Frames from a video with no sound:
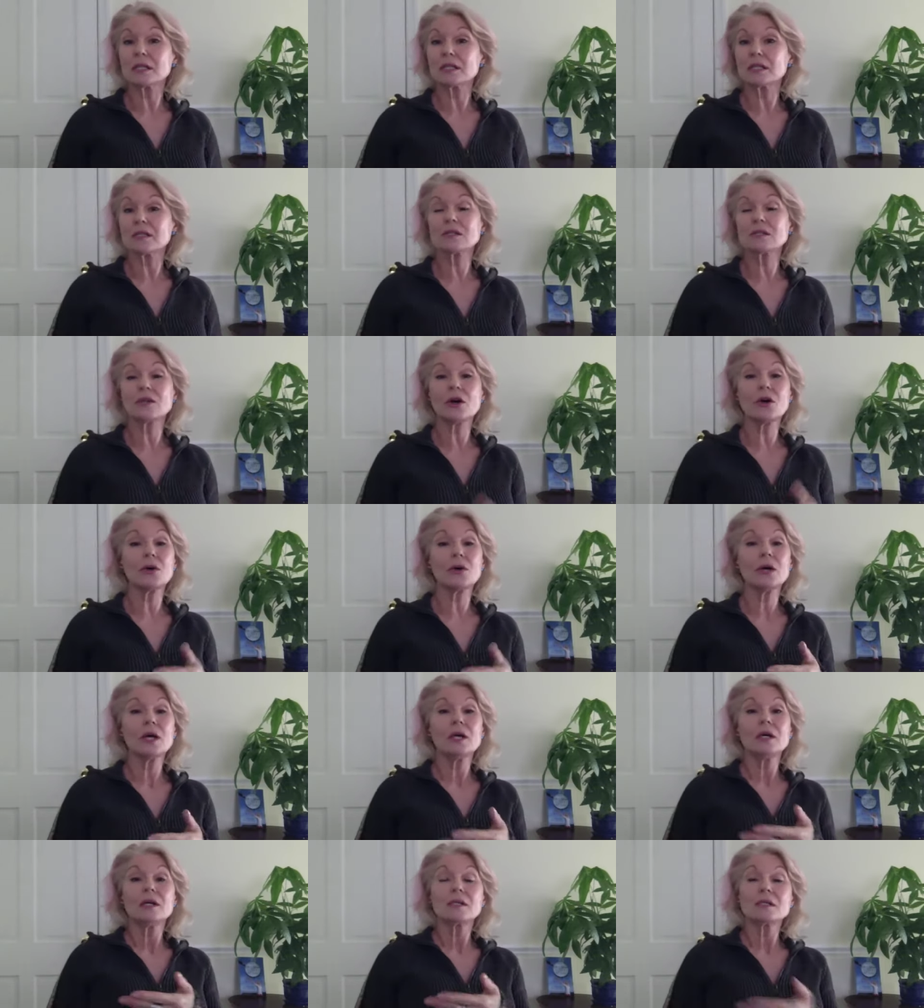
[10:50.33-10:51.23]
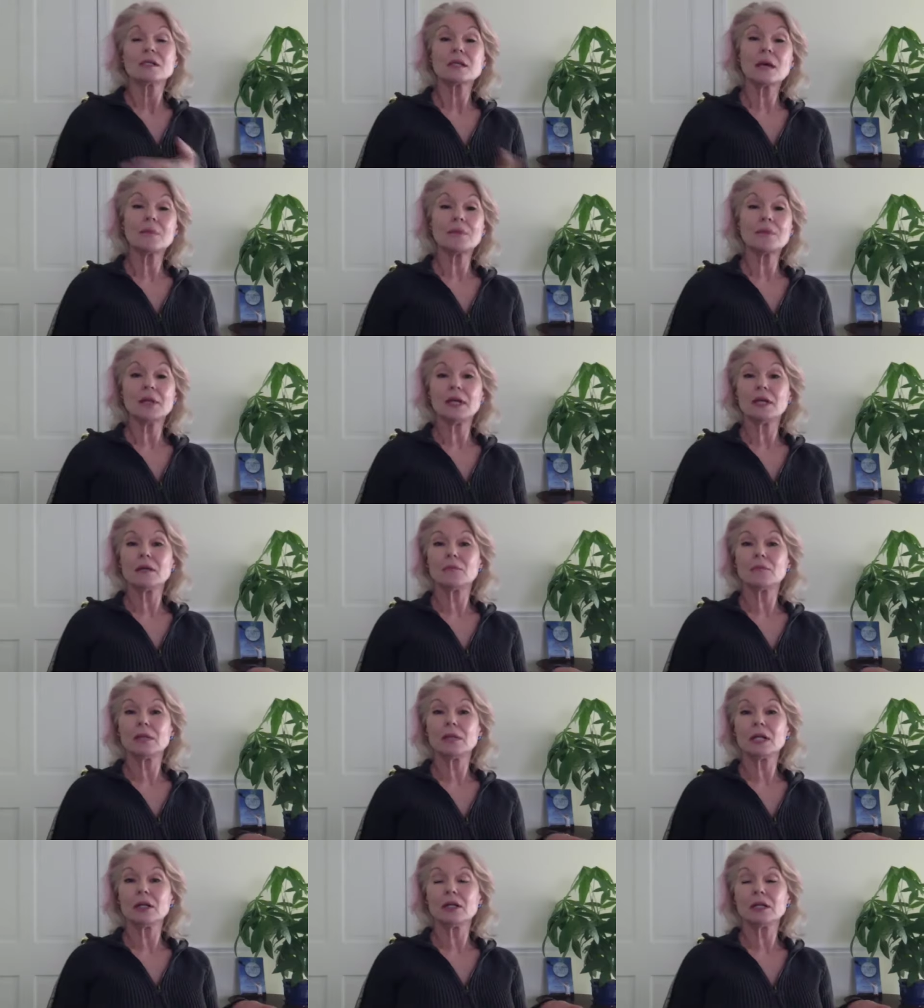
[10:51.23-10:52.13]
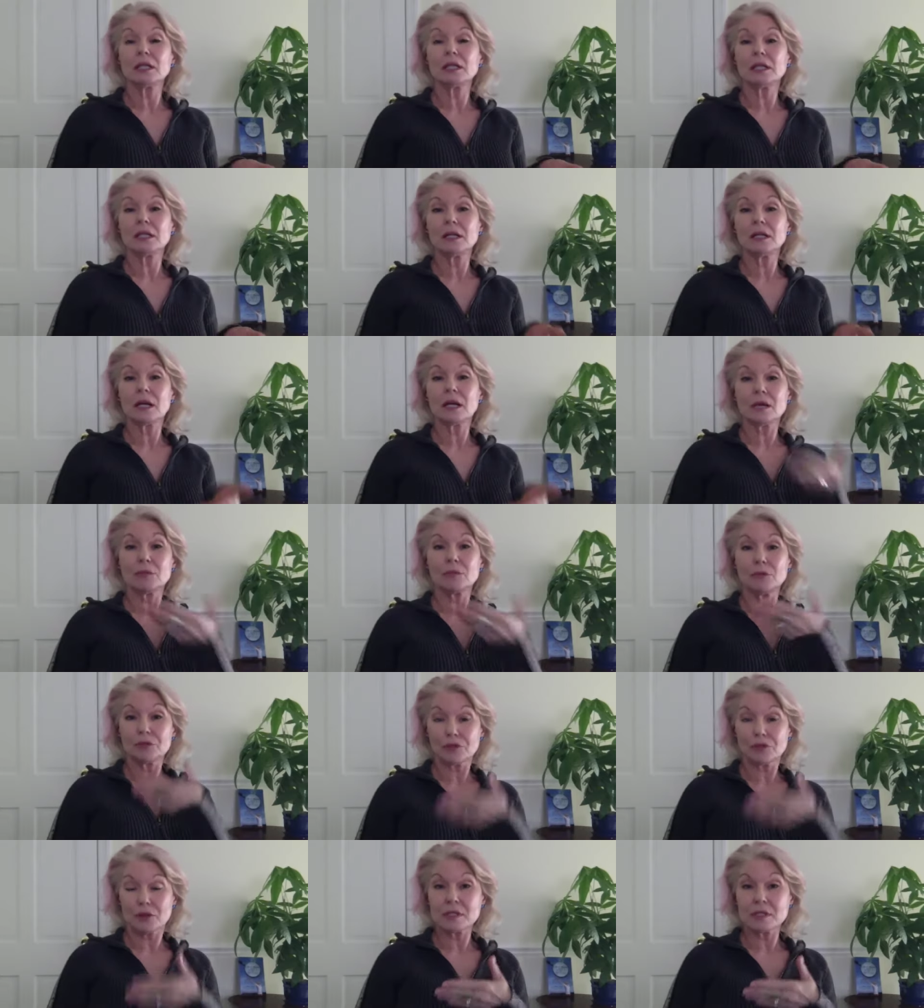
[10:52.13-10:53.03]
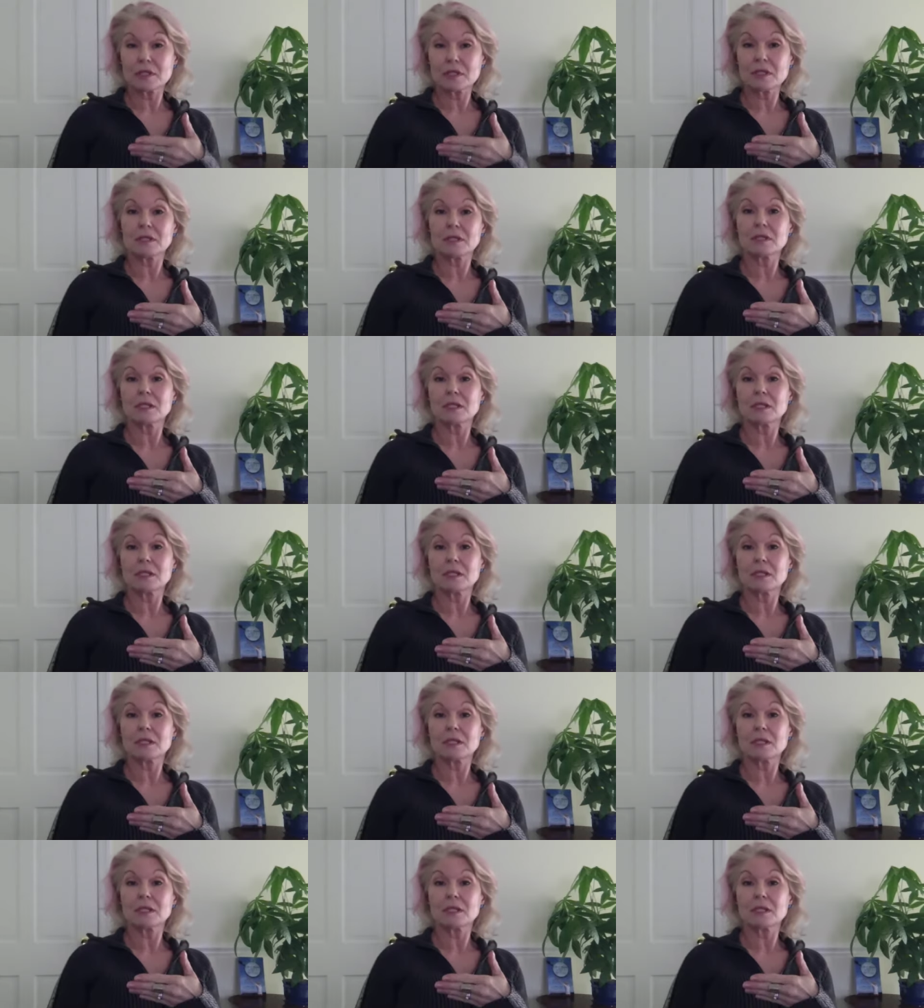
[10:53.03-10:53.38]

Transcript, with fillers: And so something merely, for instance,